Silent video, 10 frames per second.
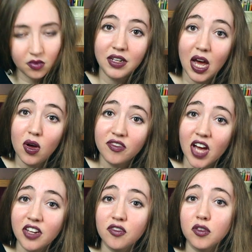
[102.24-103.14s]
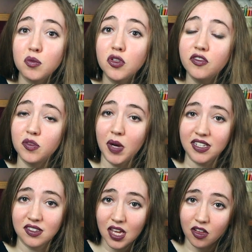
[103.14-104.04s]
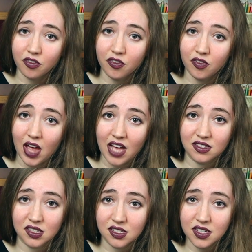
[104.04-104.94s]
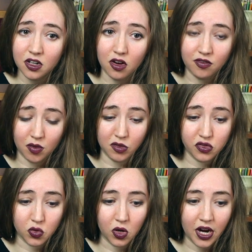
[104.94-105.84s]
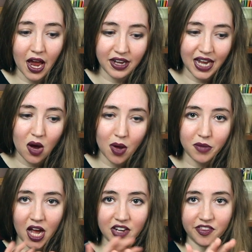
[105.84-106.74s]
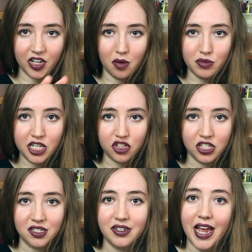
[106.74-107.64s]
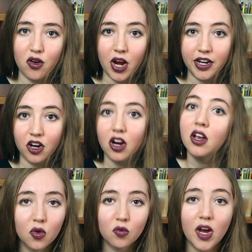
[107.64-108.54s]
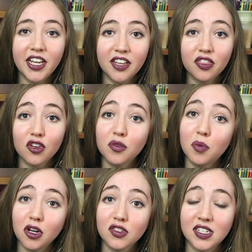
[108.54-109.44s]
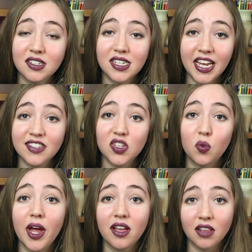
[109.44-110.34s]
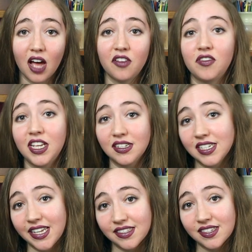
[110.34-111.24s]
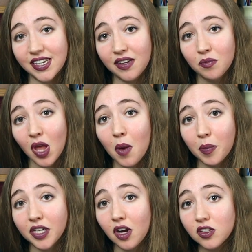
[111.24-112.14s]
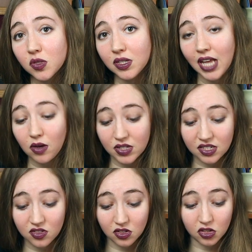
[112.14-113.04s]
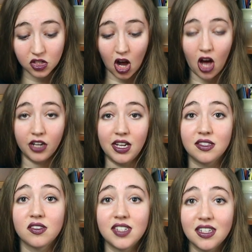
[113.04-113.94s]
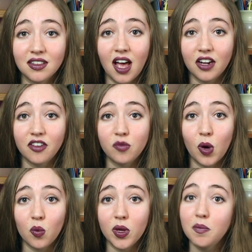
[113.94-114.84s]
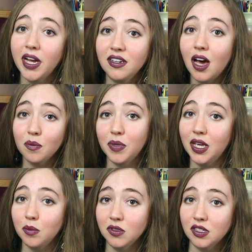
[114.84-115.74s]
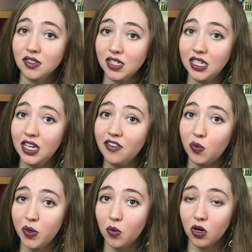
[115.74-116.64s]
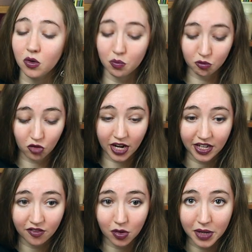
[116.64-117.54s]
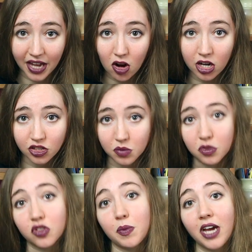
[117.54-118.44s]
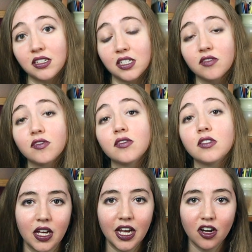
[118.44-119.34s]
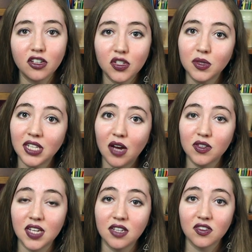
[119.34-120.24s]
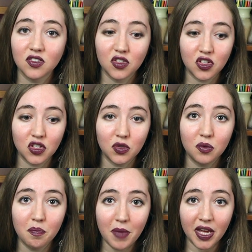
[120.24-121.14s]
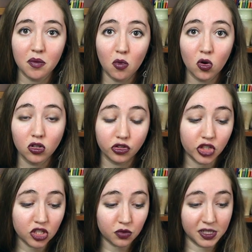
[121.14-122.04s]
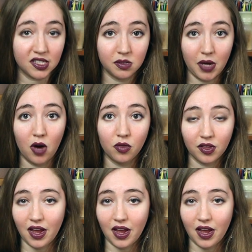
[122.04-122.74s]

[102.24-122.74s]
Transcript: now I've kind of removed myself as the singer from the story, and now I'm kind of an omniscient narrator. Writing in third person takes away a lot of the intensity, but it also allows us to look on and see a lot of what we might not be able to see if we were writing from a character perspective. It also allows us to make moral judgments about the